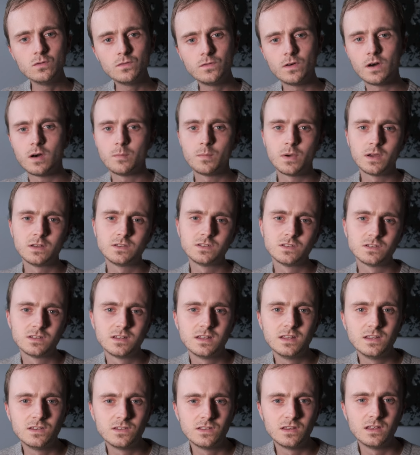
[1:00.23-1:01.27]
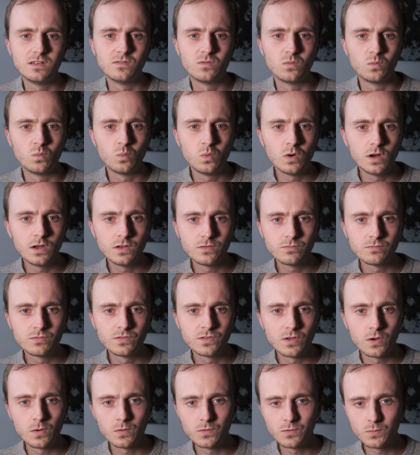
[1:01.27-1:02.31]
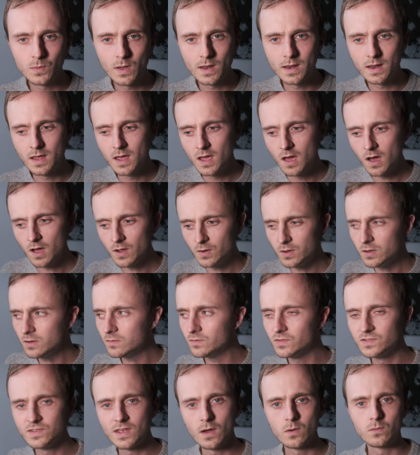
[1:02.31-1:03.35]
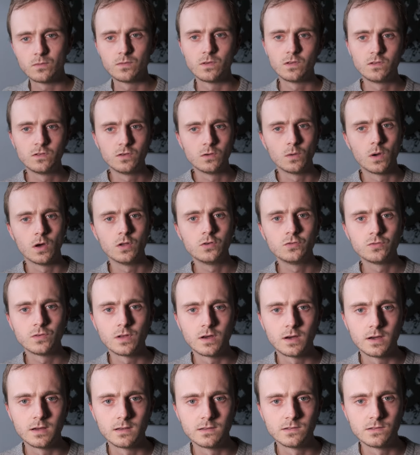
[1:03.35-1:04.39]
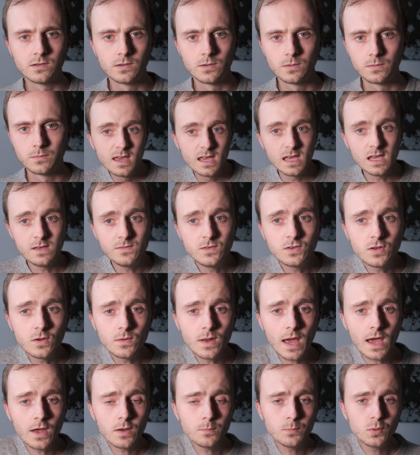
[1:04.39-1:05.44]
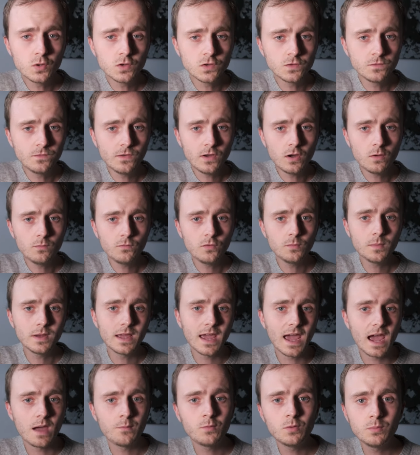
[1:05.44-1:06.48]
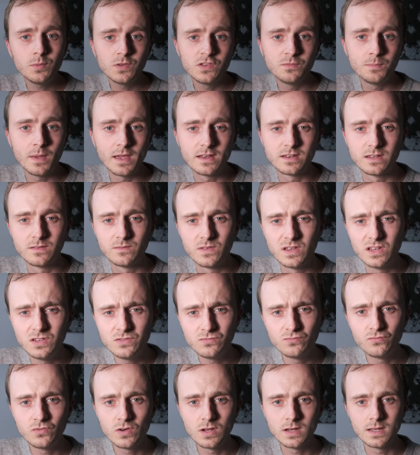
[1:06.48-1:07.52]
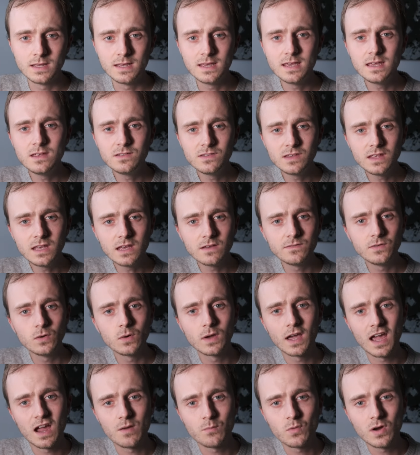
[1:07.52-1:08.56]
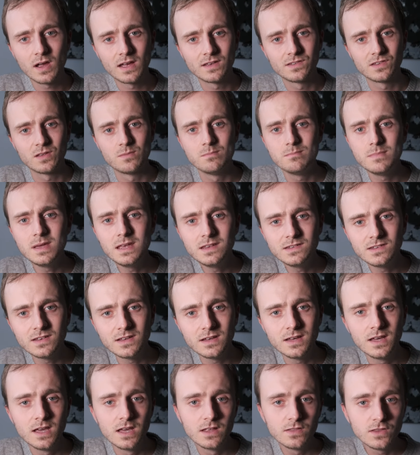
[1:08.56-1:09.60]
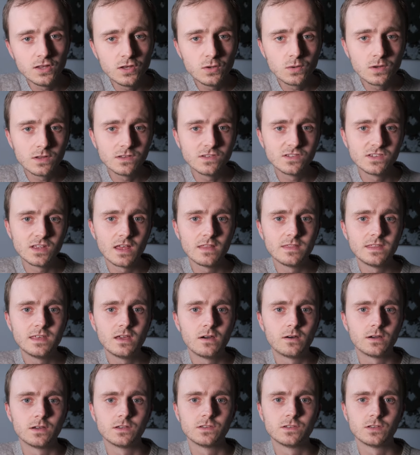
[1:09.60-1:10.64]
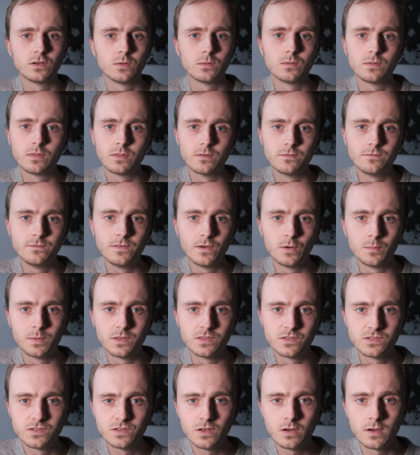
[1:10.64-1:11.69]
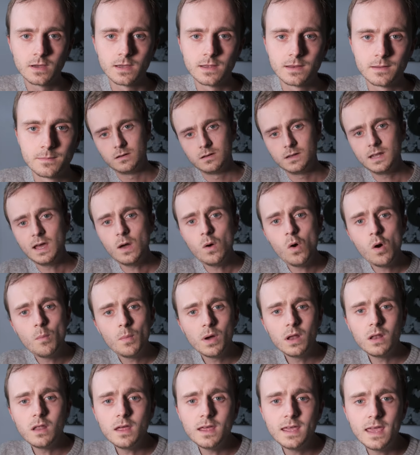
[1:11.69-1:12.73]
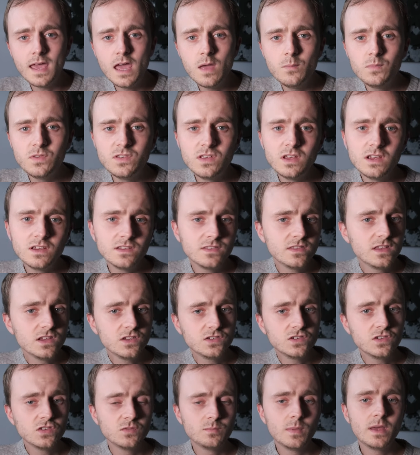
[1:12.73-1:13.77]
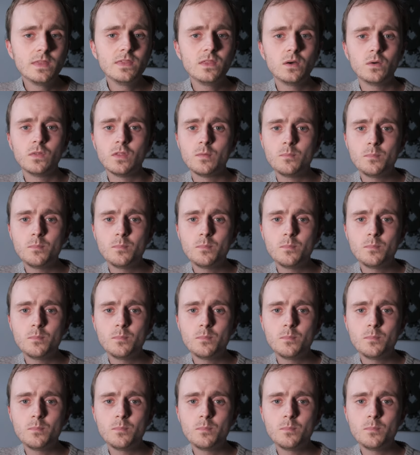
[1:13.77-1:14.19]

far might just lead to even worse results when I could have settled for 200 ISO. If you don't know how to push film from a camera perspective, it's really easy if your camera has a meter that you can set the ISO of the film inside. Now on my Leica M6, this just meant that on the